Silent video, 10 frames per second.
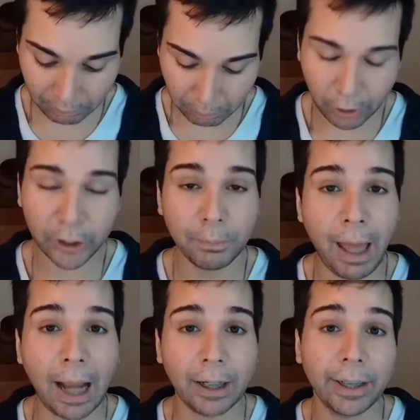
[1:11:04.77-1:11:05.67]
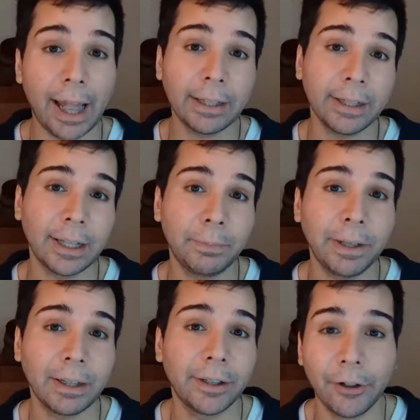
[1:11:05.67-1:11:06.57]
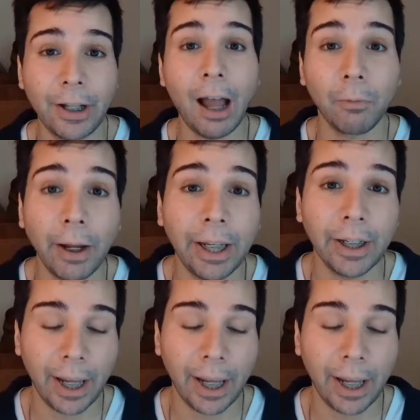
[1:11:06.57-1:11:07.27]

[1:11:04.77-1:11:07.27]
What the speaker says: push back against this because they're not right.